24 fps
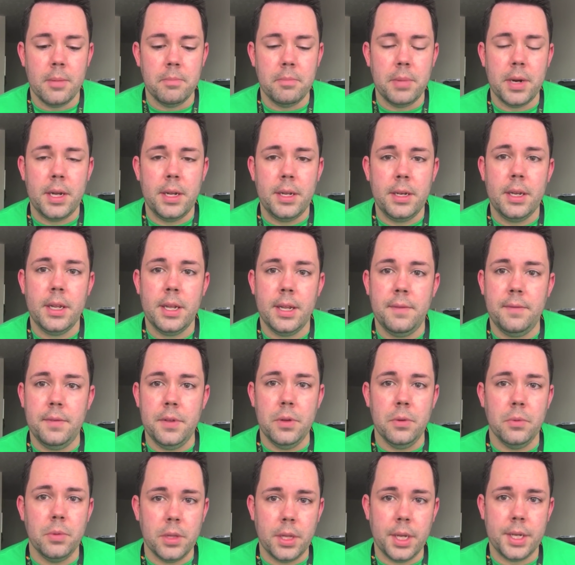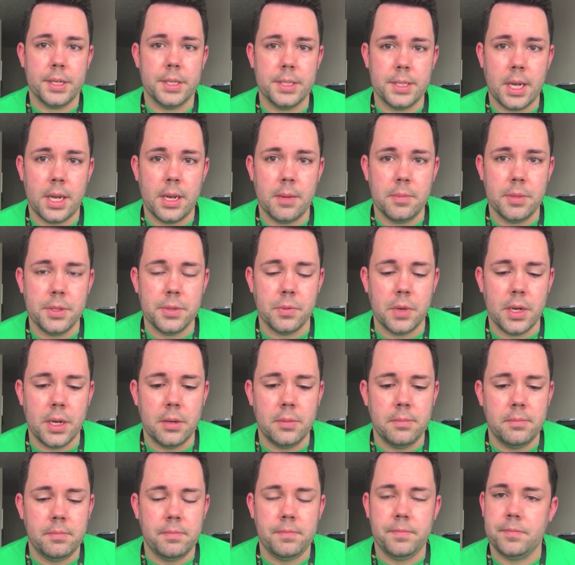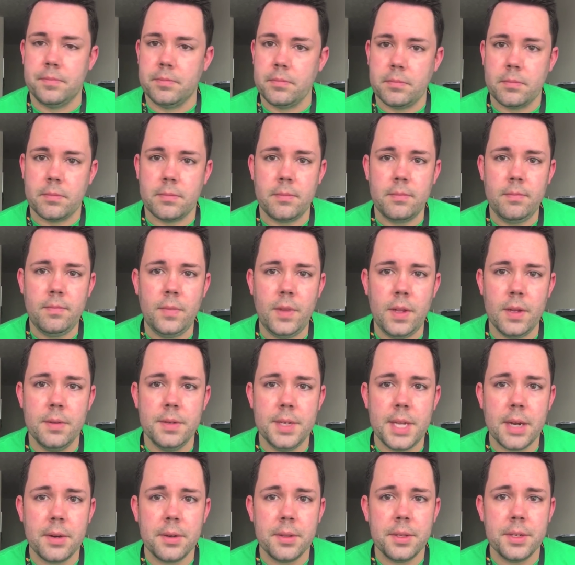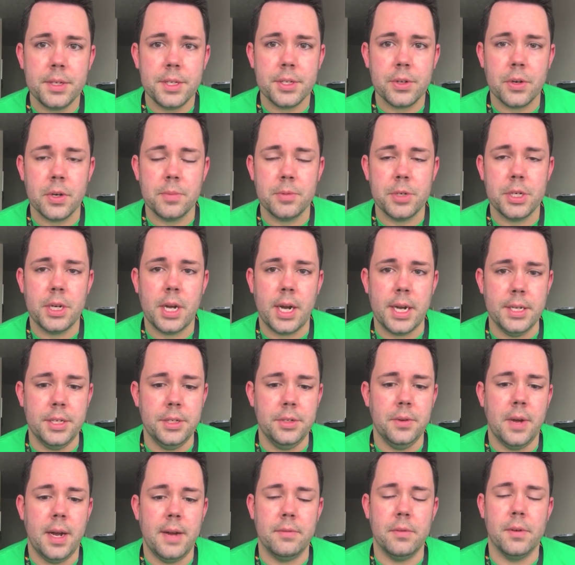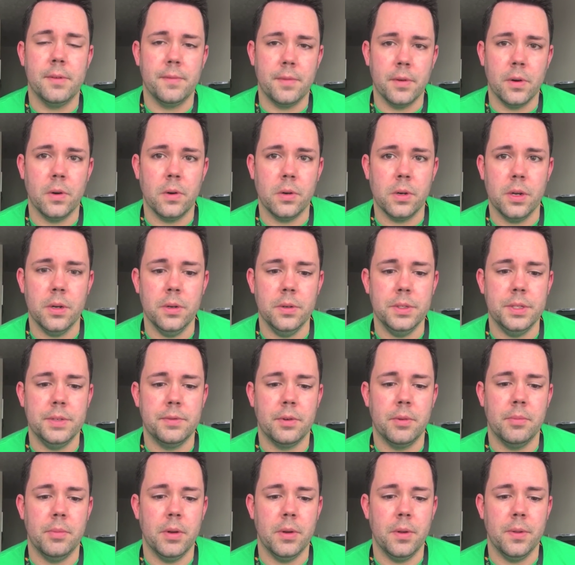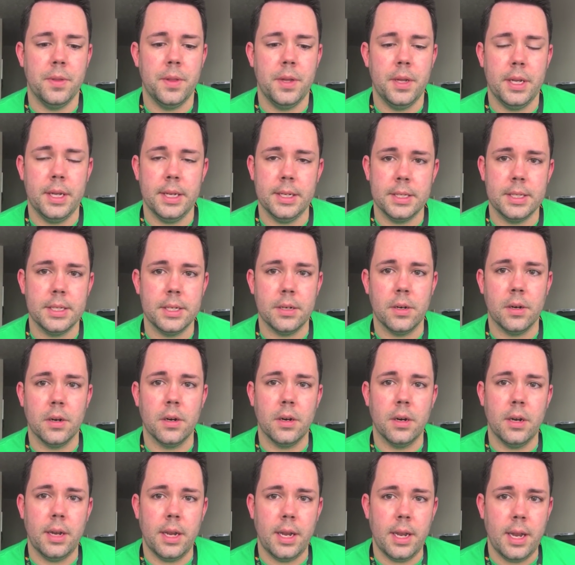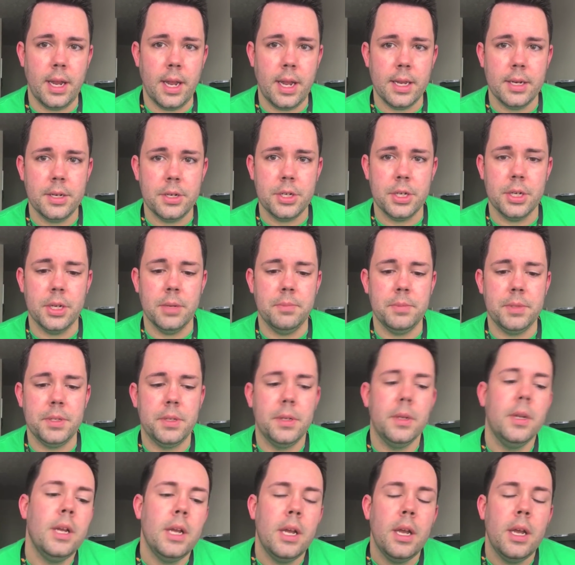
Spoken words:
But if you would like to sign up as well, down in the description, I do have referral codes for both Instacart and Shipt.